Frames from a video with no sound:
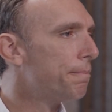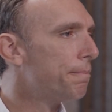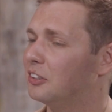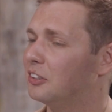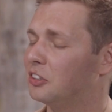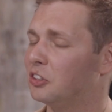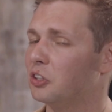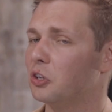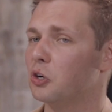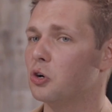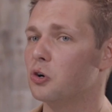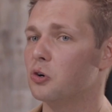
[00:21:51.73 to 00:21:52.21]

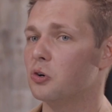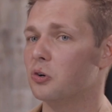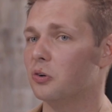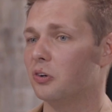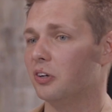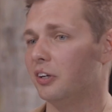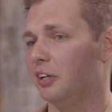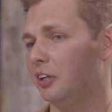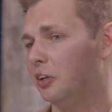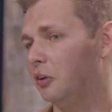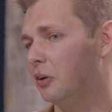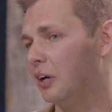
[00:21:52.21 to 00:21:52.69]

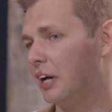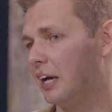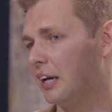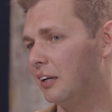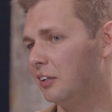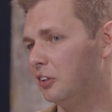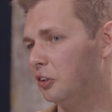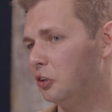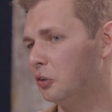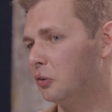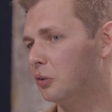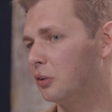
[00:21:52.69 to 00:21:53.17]
So you
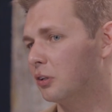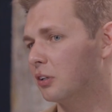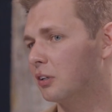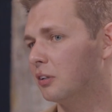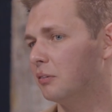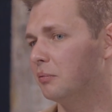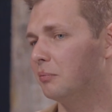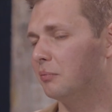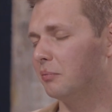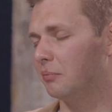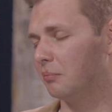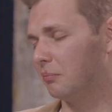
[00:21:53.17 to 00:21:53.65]
had
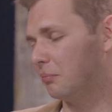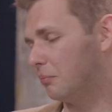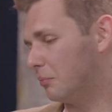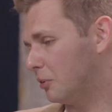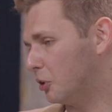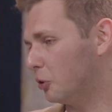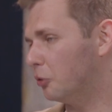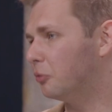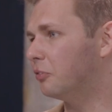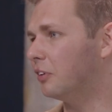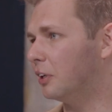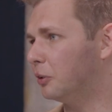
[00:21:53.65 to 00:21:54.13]
your
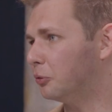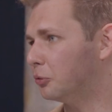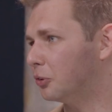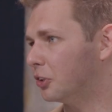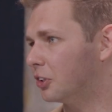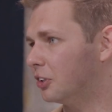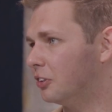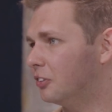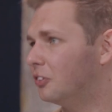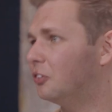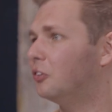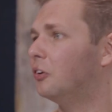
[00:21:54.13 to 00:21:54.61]

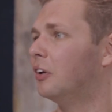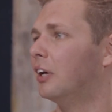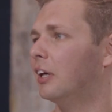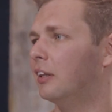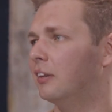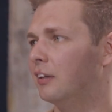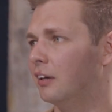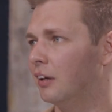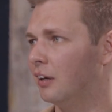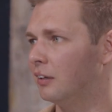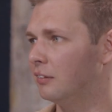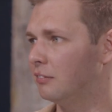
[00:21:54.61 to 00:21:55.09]
co-founders, you
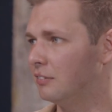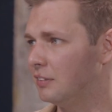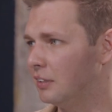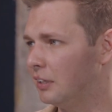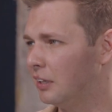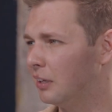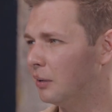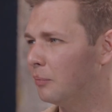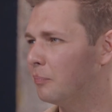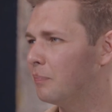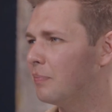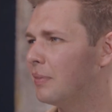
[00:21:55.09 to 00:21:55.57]
had the
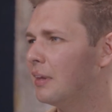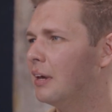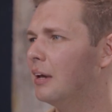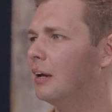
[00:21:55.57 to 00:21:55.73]
idea.